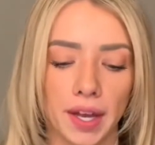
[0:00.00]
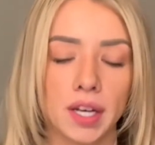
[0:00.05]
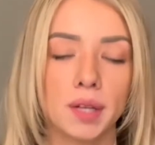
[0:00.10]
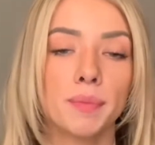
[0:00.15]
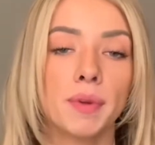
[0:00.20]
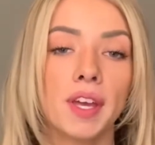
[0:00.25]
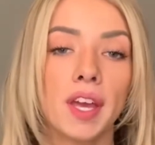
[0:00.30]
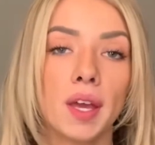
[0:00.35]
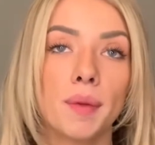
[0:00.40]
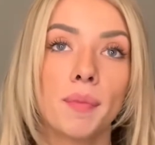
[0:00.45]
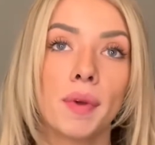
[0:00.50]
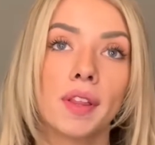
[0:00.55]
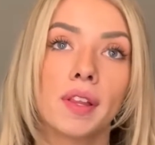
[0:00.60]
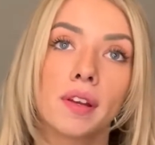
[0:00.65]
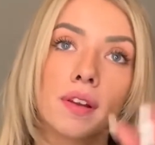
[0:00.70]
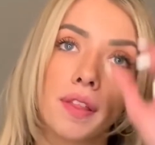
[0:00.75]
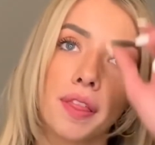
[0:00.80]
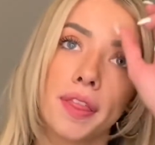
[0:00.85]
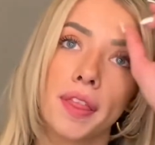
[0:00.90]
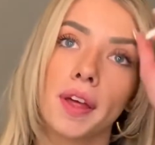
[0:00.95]
Kind of became my
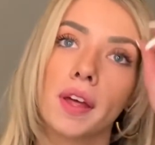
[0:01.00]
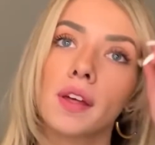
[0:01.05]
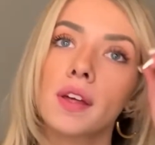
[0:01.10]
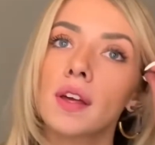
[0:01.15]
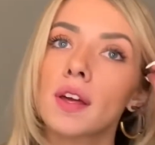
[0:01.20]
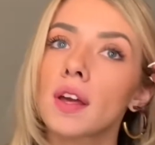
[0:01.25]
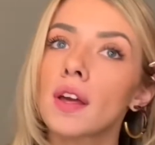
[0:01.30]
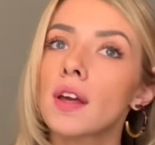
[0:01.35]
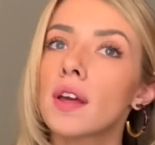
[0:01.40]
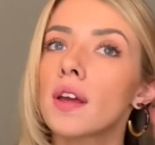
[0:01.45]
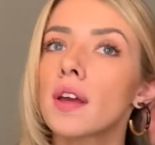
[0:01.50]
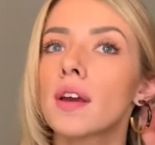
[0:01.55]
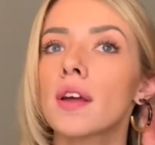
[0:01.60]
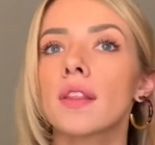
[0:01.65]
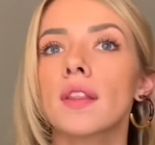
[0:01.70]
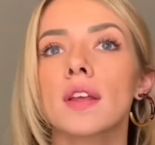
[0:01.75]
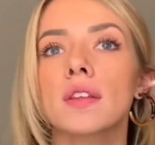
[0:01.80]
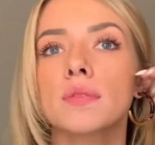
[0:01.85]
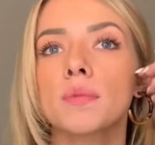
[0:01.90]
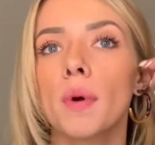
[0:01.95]
little thing,
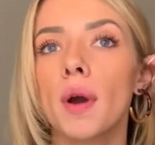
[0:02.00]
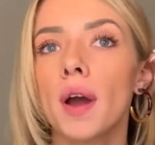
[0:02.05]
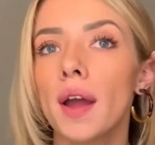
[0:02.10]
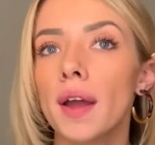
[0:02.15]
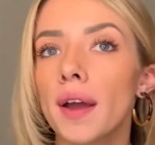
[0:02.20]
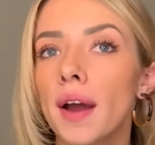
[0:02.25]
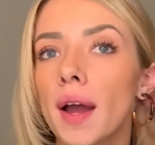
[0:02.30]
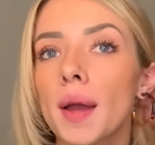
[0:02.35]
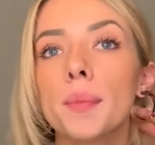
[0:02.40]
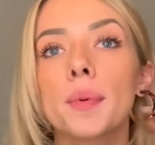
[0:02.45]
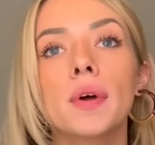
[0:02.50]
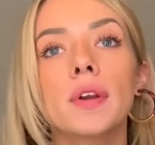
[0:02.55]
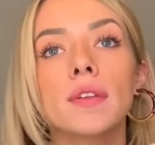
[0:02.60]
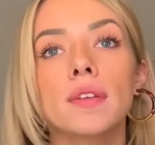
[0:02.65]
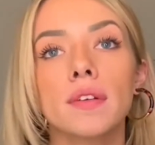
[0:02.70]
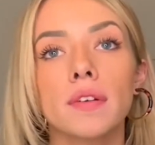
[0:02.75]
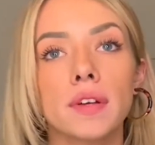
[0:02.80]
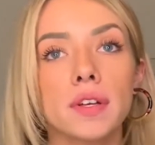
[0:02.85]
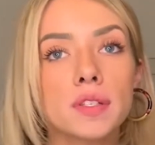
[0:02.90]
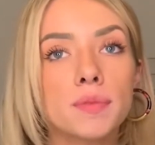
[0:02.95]
and that's why I put a
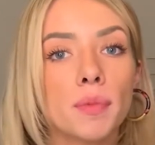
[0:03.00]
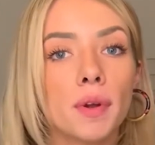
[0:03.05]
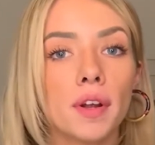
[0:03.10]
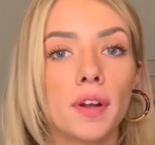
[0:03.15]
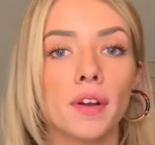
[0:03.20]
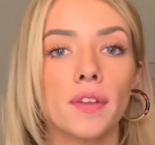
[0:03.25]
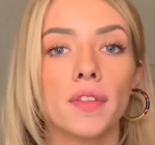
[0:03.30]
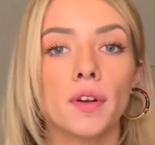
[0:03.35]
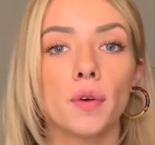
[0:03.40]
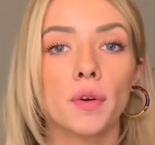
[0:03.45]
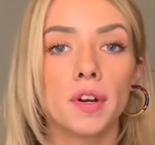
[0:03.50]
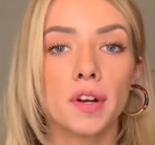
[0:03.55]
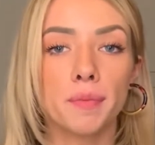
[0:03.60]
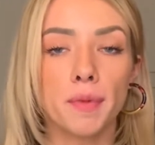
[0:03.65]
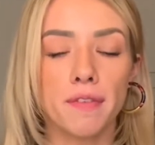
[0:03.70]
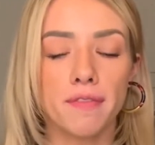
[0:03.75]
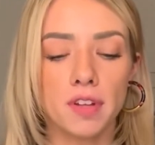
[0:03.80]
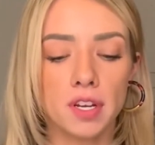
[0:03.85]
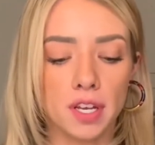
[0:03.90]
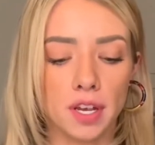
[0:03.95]
little kiss mark on the corner of
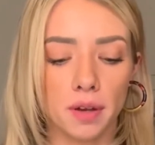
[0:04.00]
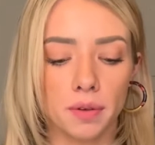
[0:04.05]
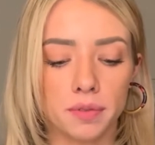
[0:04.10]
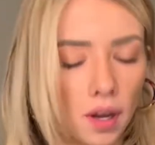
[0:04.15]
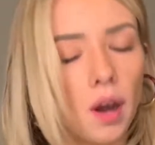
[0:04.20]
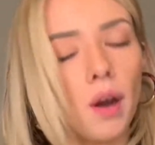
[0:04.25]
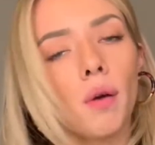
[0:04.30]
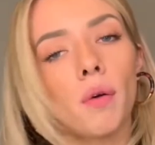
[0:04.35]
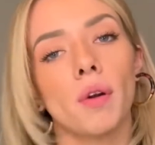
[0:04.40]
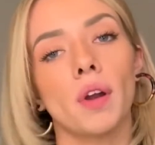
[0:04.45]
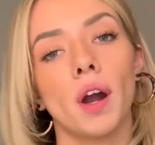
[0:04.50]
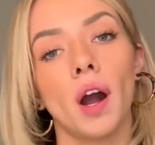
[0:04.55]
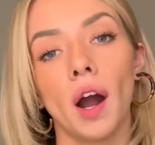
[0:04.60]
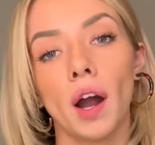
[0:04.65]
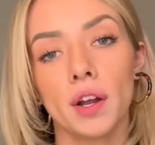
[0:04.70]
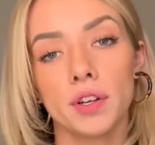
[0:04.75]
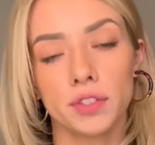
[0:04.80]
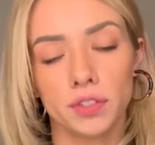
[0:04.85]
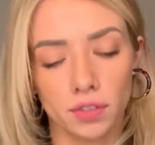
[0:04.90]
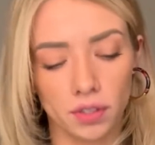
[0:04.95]
my videos. Oh
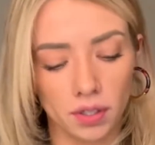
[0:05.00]
gosh.